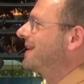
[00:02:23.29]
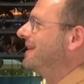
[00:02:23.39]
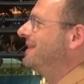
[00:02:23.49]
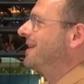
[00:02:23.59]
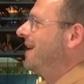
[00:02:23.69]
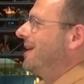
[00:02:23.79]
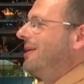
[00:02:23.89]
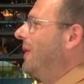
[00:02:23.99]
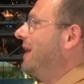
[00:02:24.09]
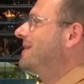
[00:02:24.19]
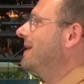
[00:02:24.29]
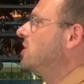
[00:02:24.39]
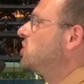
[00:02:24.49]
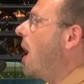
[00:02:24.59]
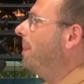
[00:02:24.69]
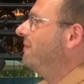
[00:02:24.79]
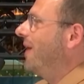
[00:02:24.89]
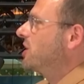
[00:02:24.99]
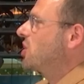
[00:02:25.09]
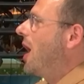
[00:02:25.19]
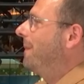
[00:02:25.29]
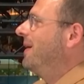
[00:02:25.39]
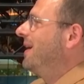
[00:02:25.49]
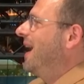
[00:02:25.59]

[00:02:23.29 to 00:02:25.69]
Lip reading: and let's say it's a Shopify shop,